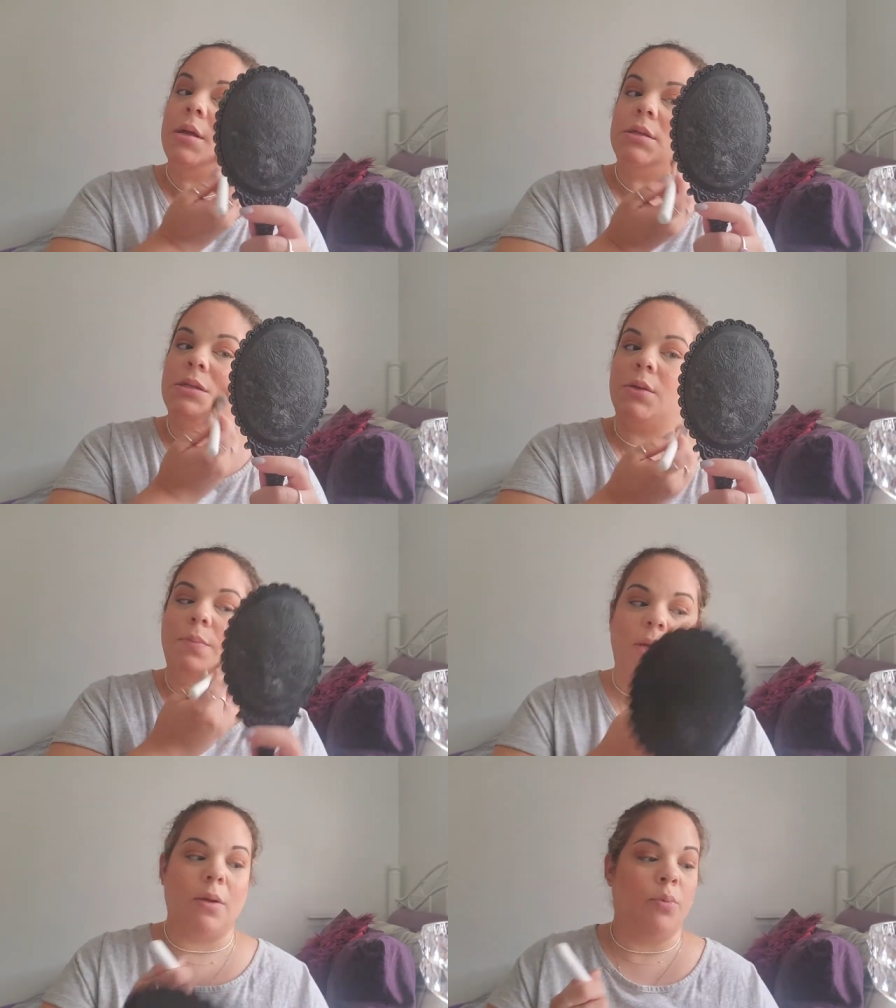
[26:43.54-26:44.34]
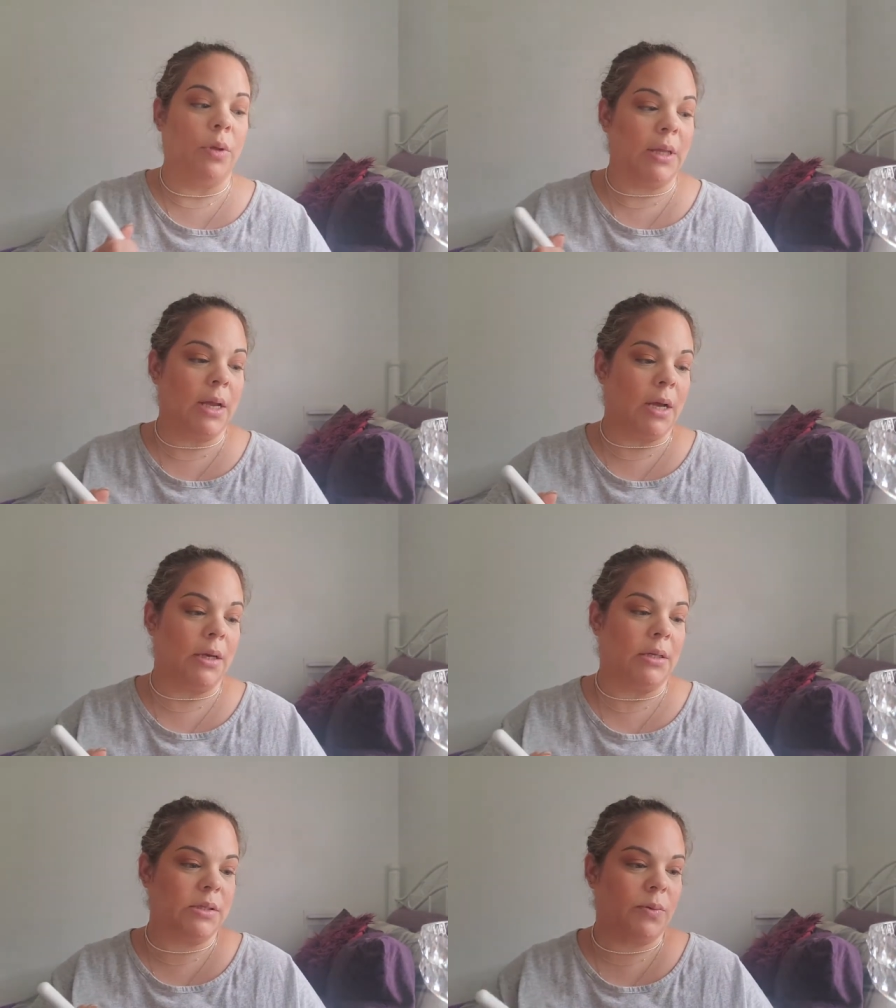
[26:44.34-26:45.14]
to be really
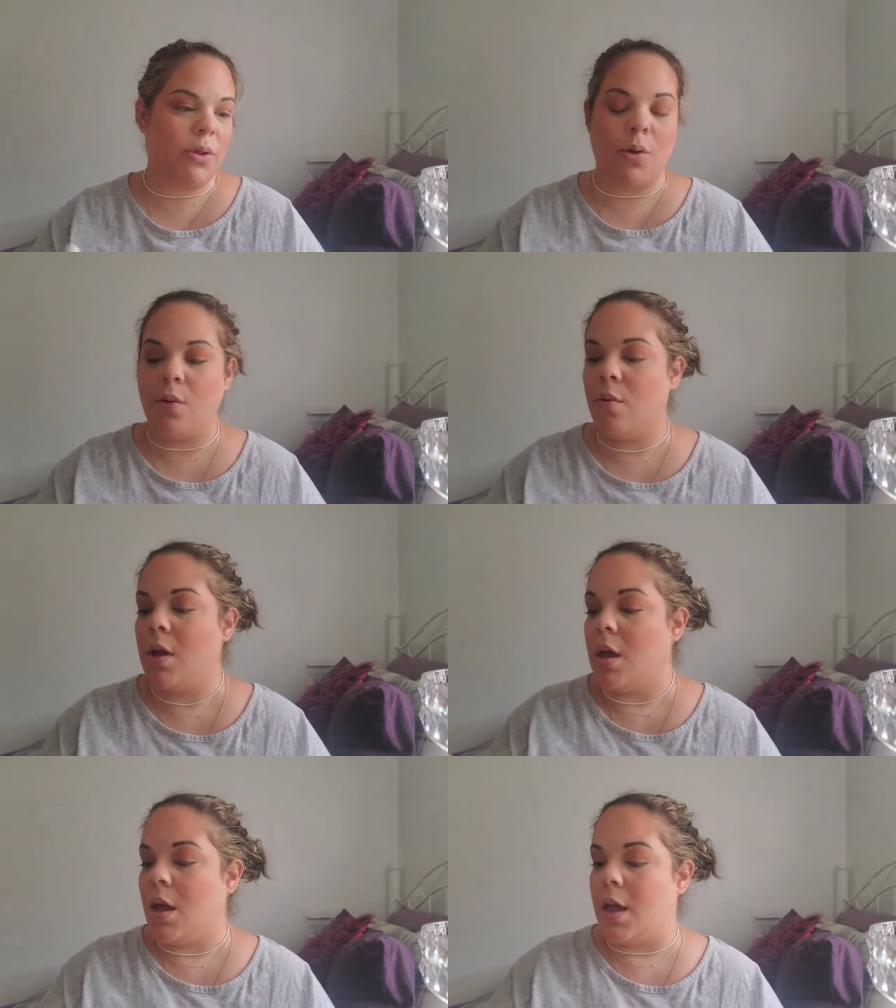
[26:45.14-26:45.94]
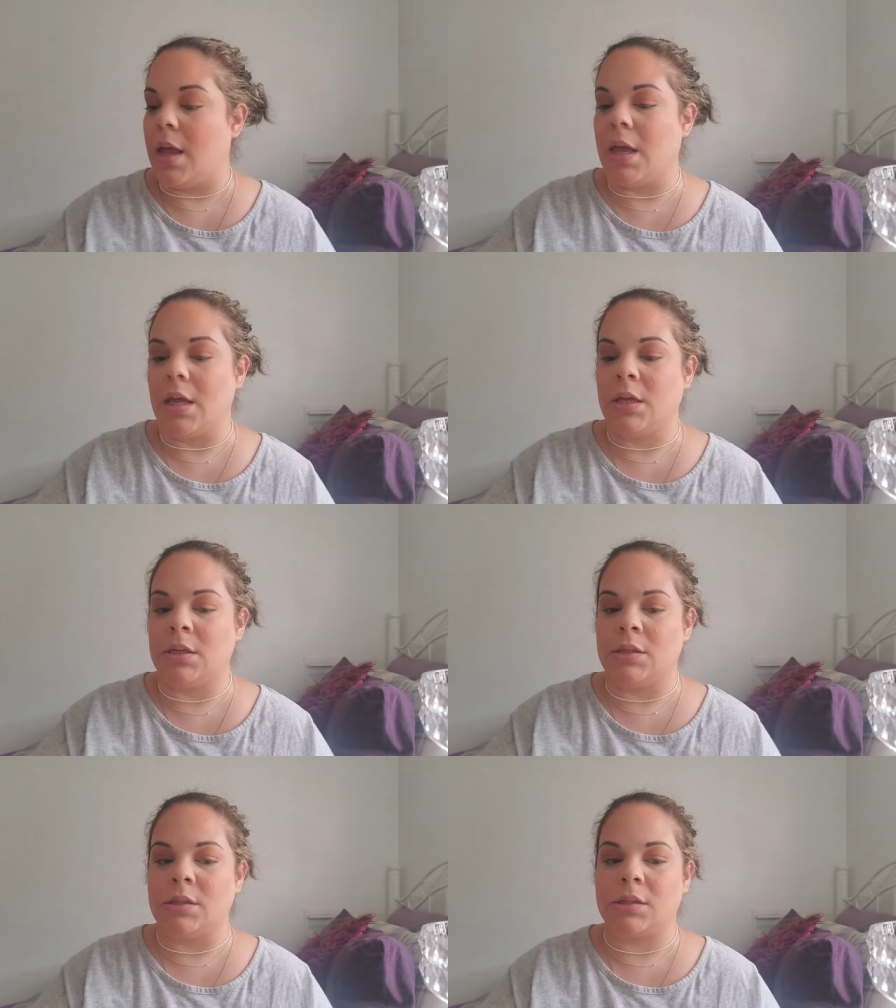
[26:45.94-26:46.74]
honest with you,
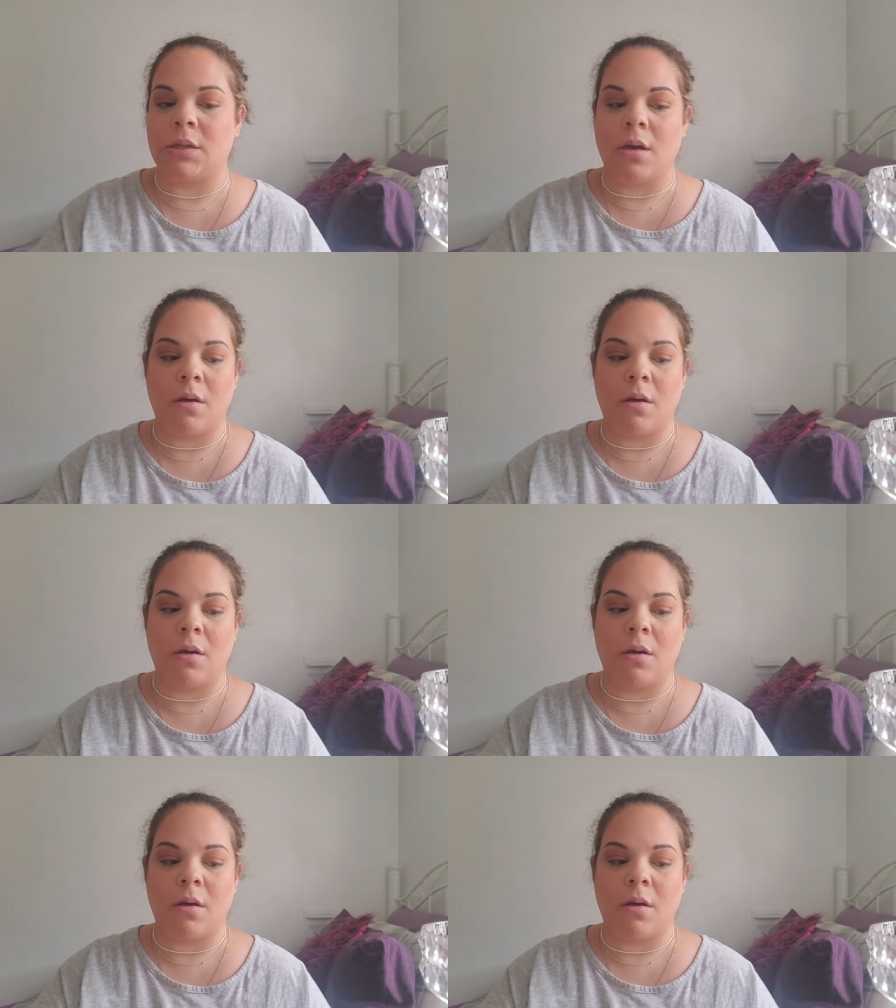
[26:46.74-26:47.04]
is